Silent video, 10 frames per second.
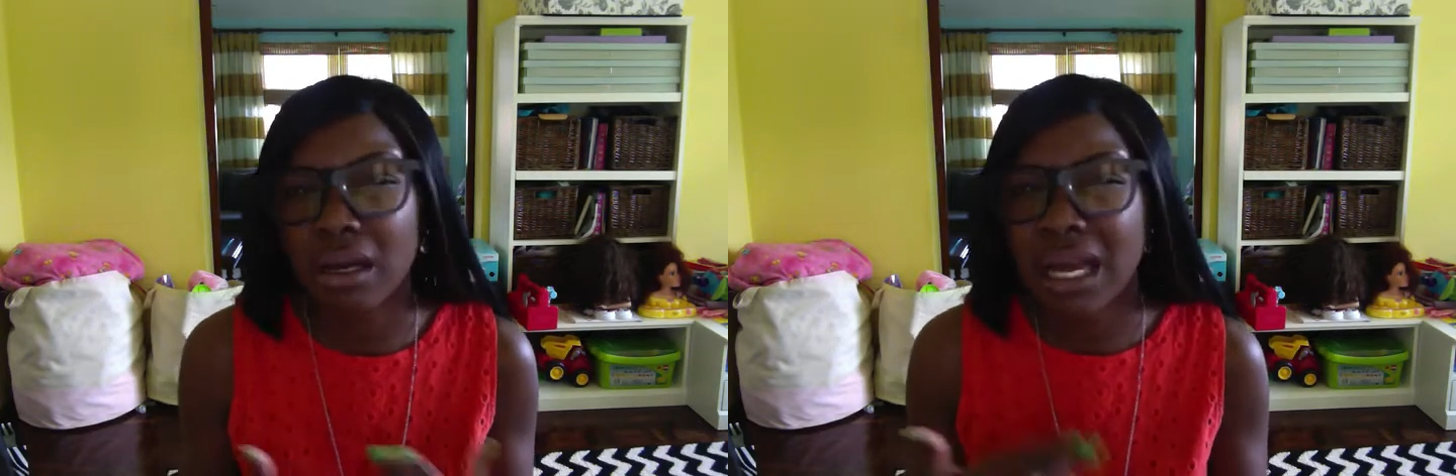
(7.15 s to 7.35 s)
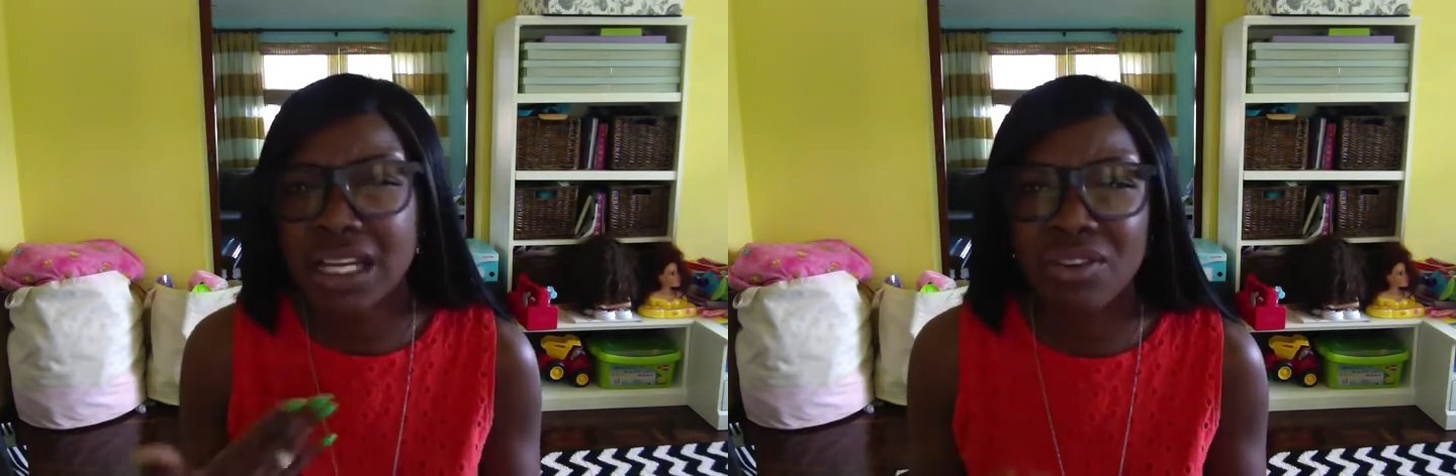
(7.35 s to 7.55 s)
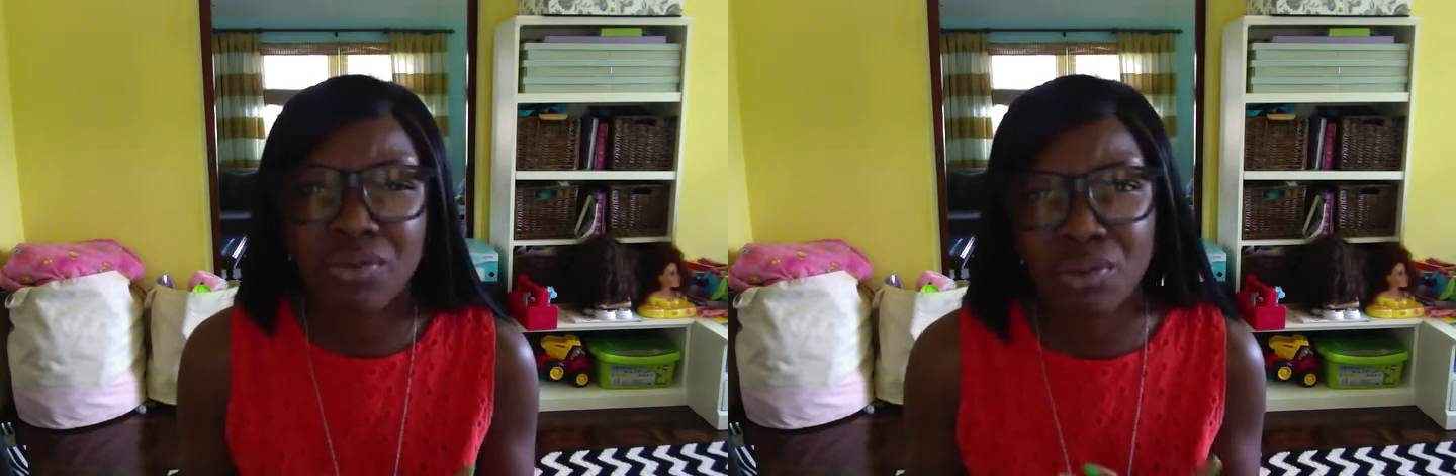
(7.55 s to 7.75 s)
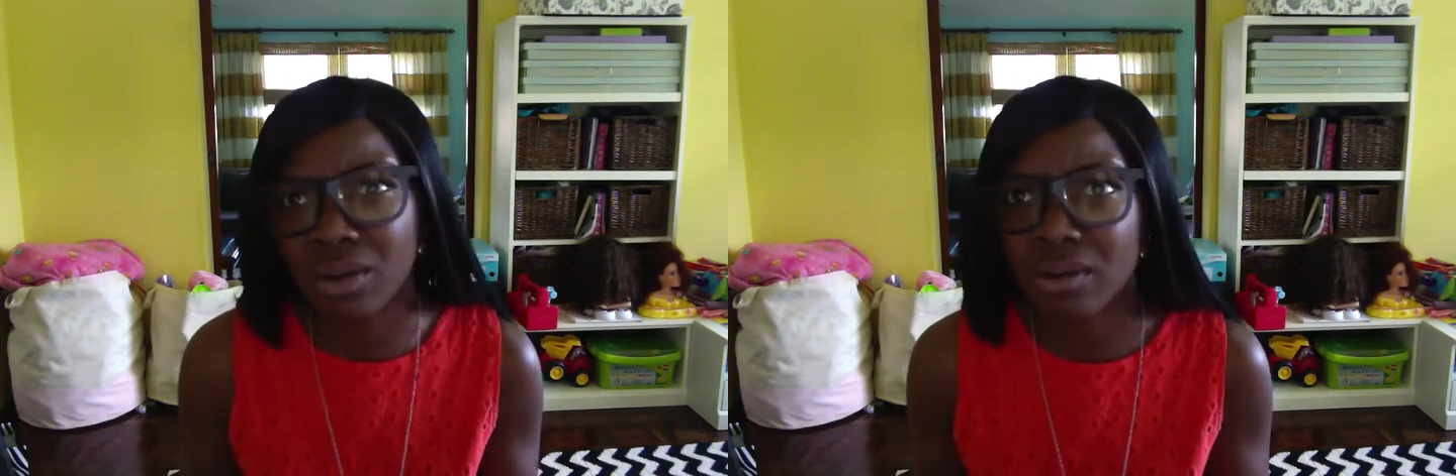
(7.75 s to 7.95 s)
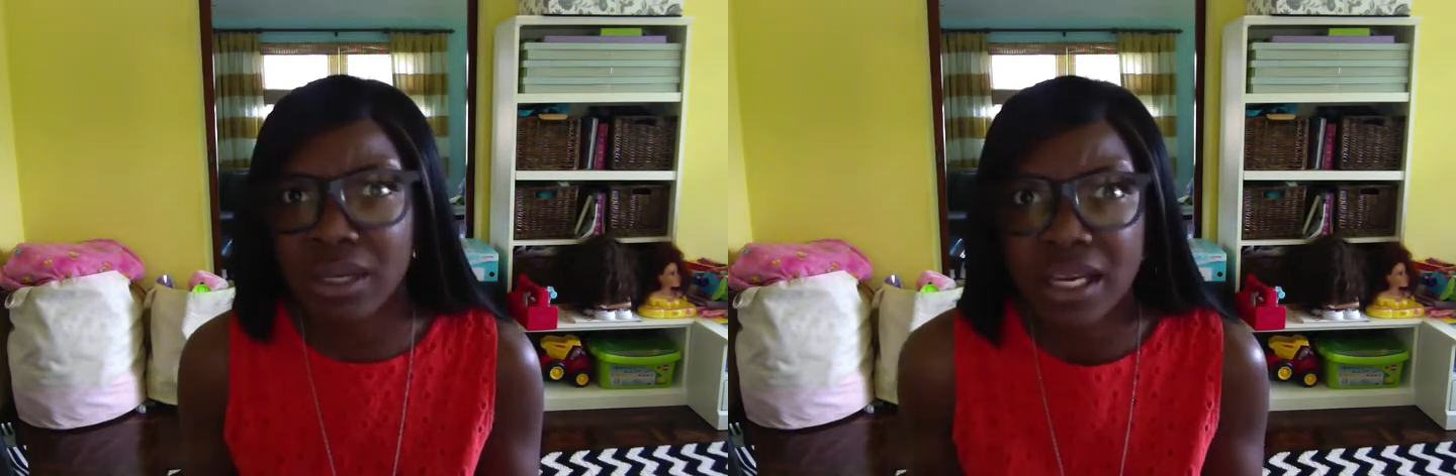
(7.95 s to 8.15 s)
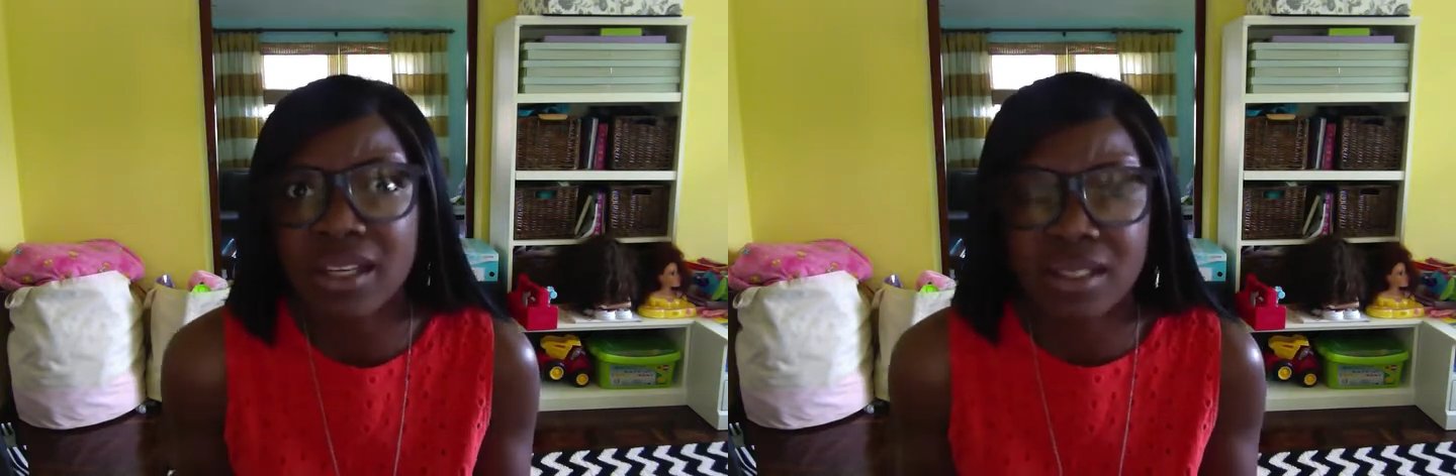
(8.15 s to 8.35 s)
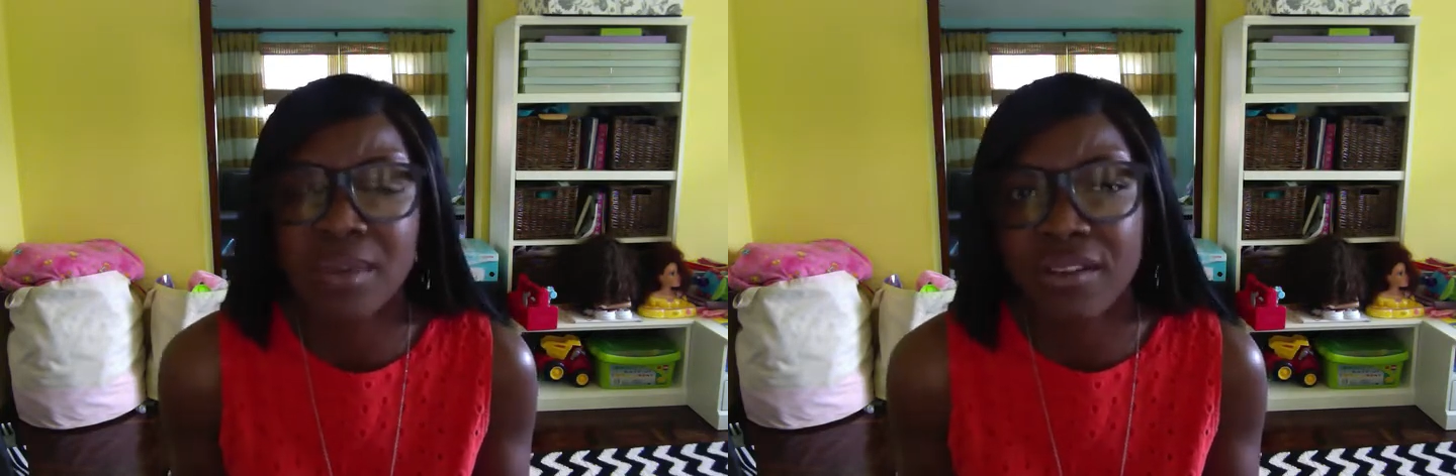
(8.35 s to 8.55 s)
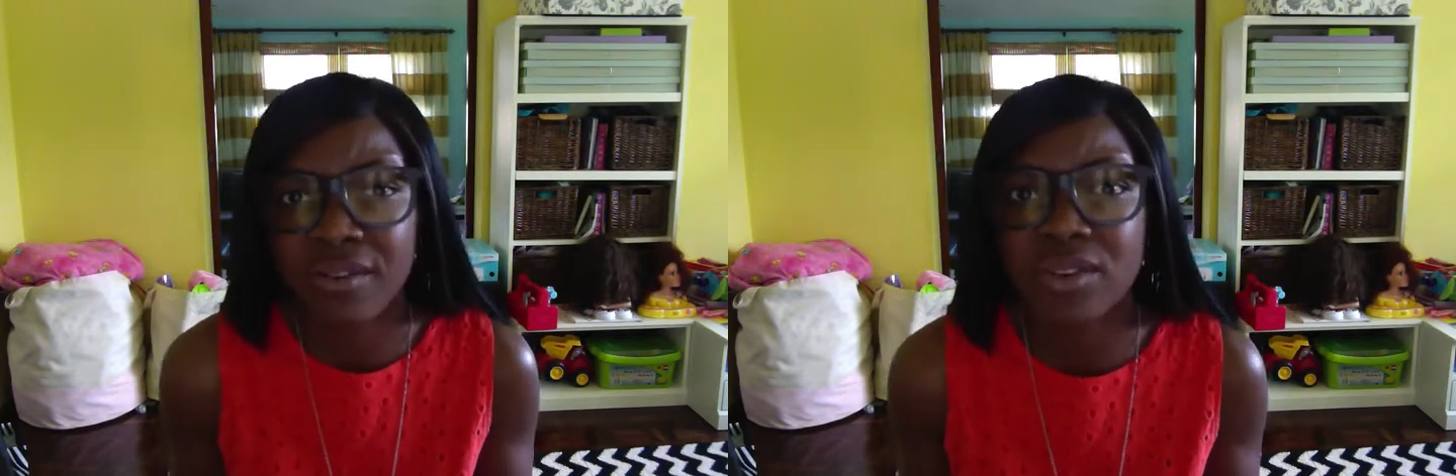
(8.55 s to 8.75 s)
kind of real, it is
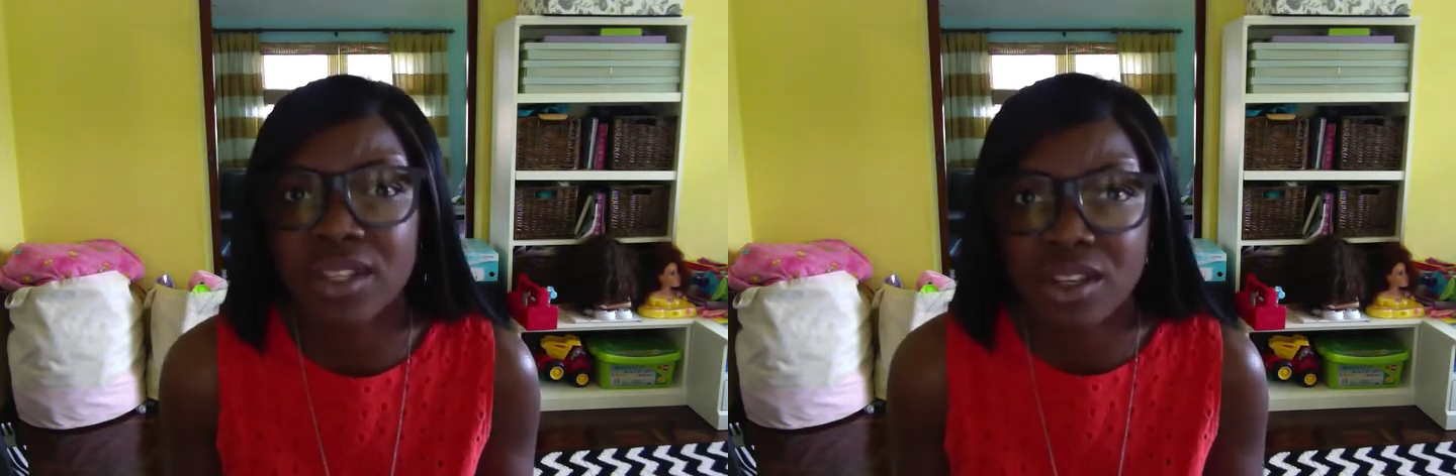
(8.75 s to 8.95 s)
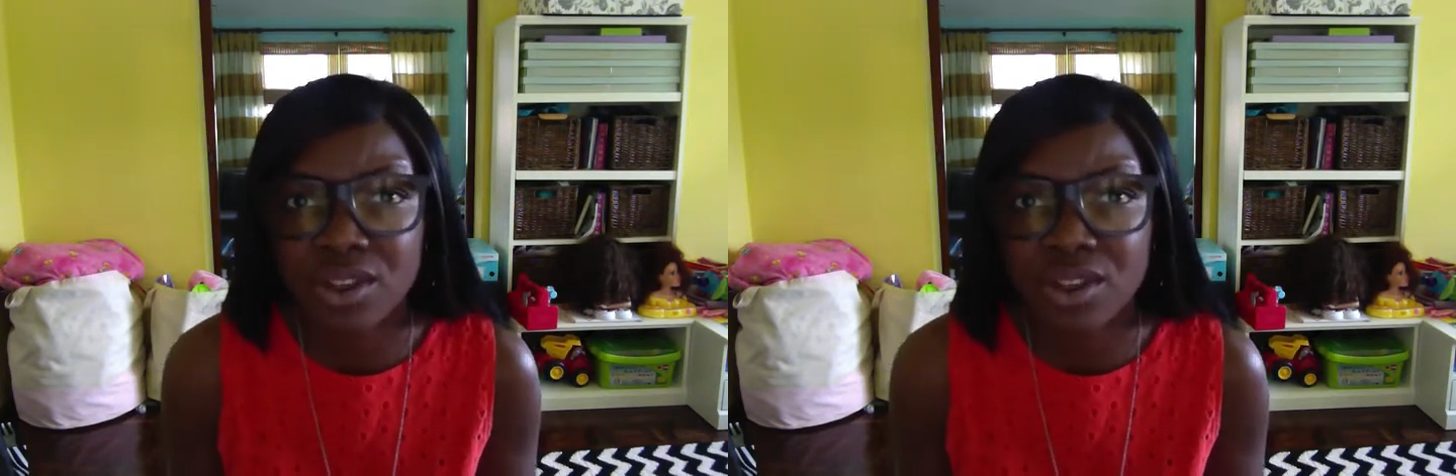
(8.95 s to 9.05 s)
my first